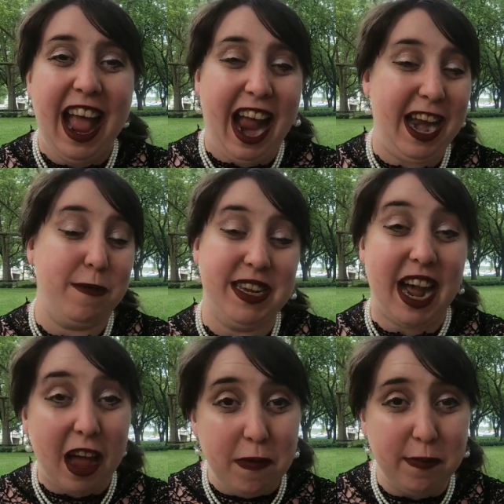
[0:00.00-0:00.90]
Anyways,
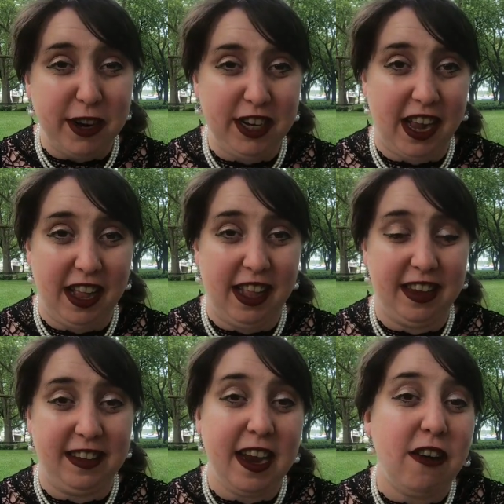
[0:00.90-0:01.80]
I've been Michelle
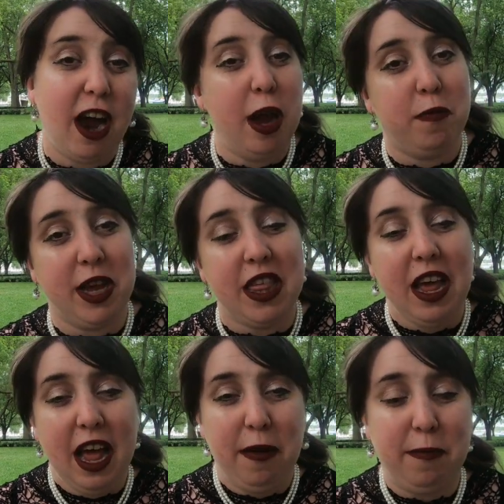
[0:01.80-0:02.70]
Alexandra. I'm with
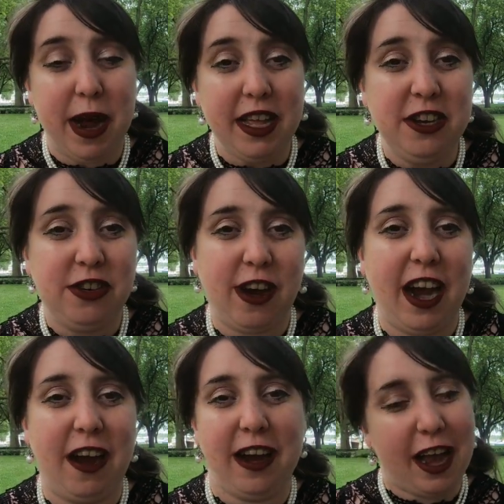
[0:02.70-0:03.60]
Mileage
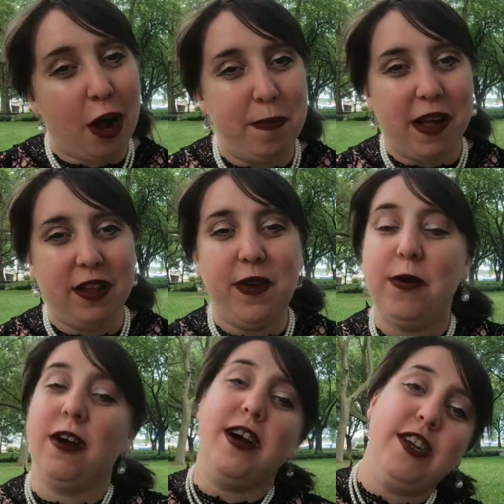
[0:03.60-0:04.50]
Tracker, and I hope all of you
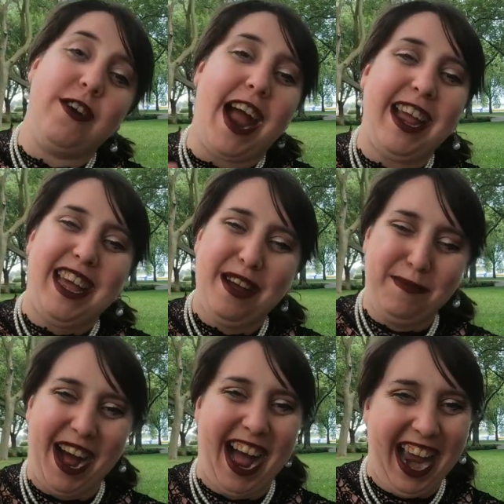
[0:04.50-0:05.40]
are on track.
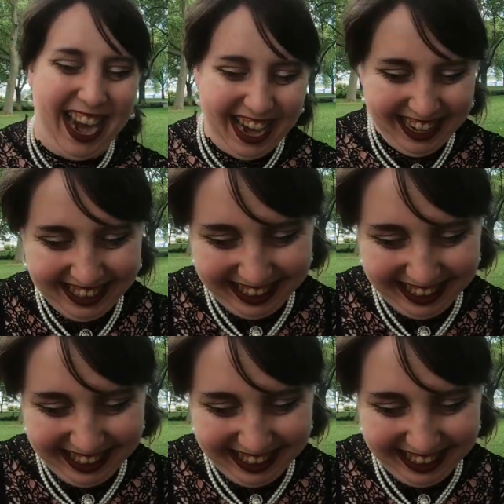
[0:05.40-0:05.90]
Bye.